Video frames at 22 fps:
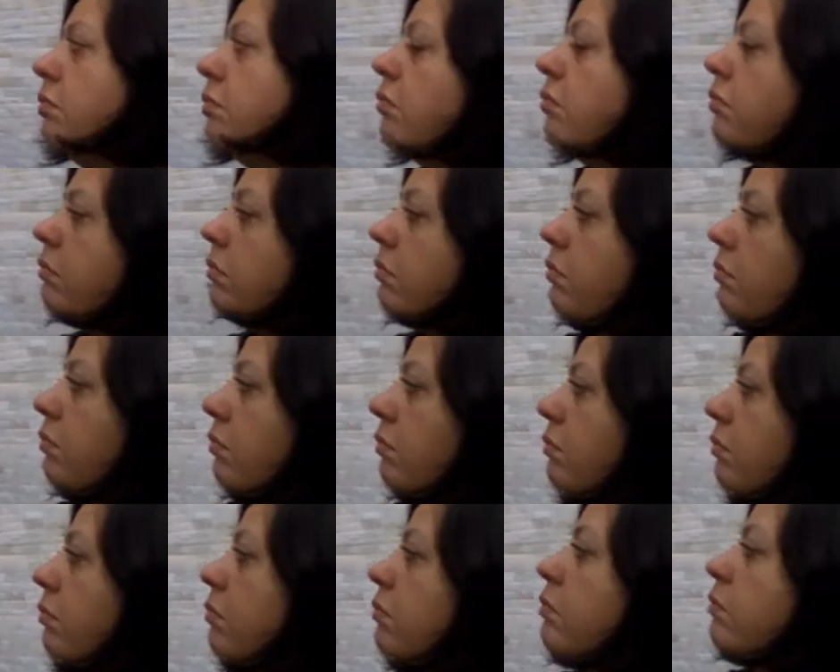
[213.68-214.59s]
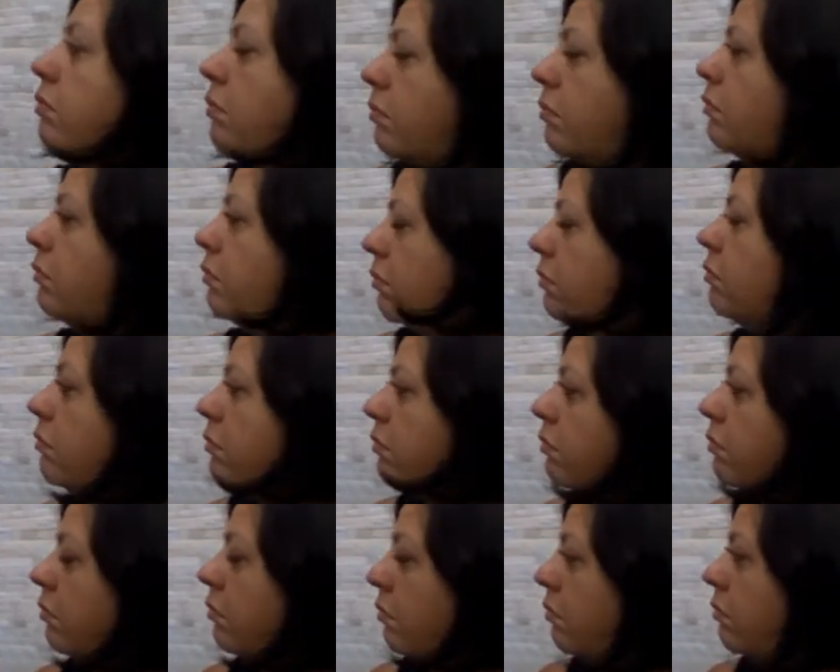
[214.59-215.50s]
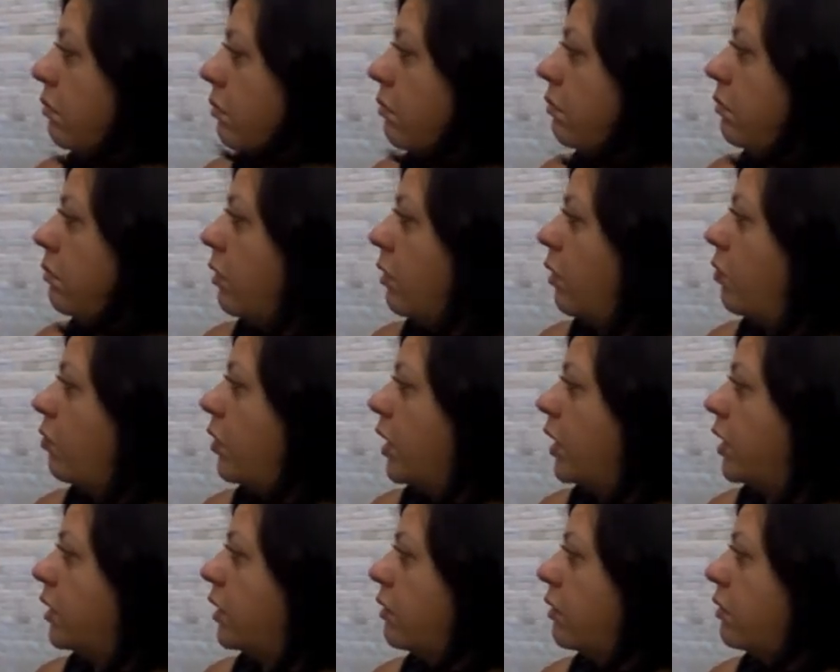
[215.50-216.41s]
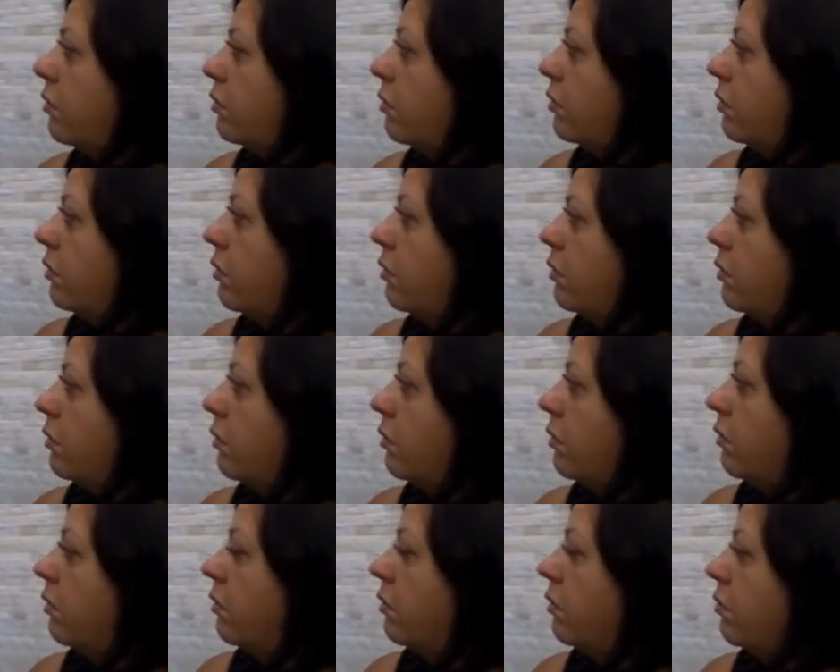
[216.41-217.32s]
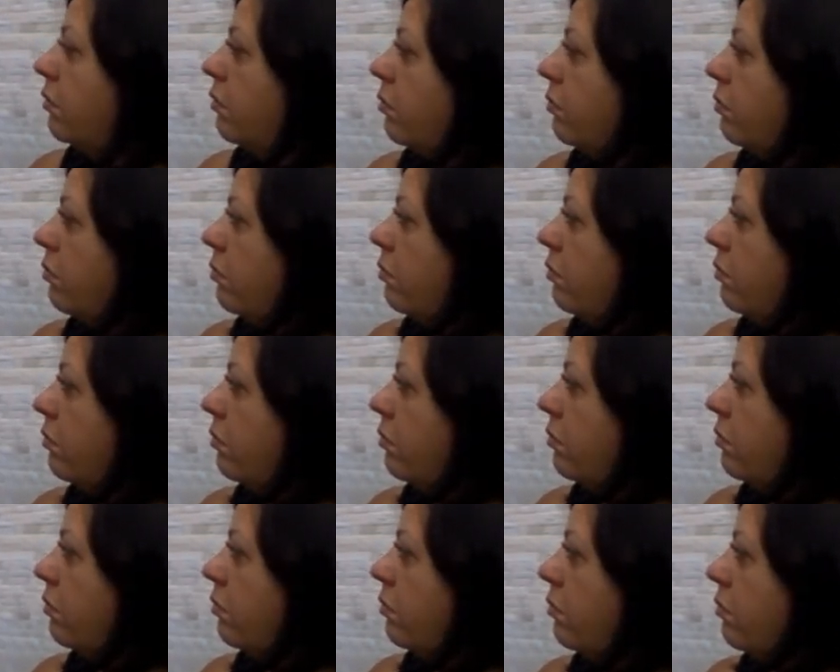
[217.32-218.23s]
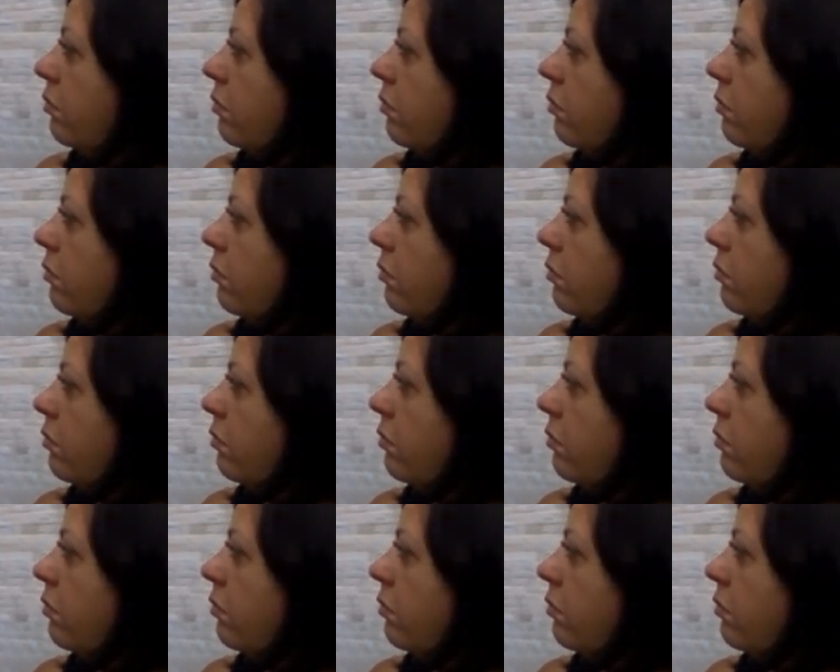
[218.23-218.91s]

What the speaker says: The person shown says nothing.